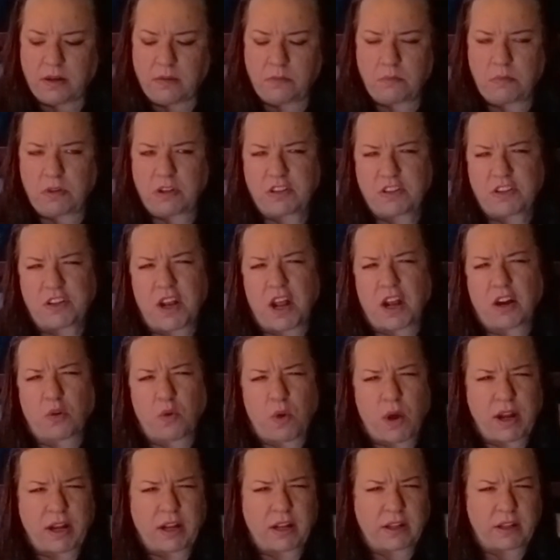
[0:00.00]
but it's not
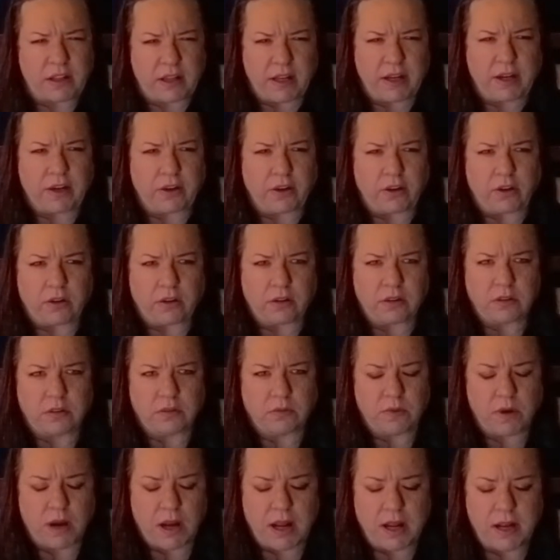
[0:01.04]
quite clear,
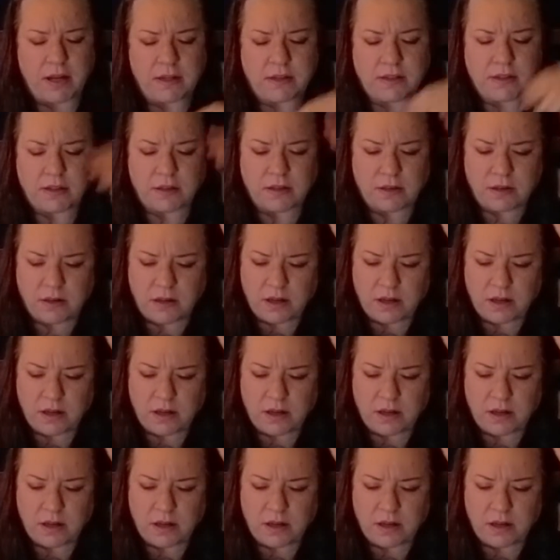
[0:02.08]
right?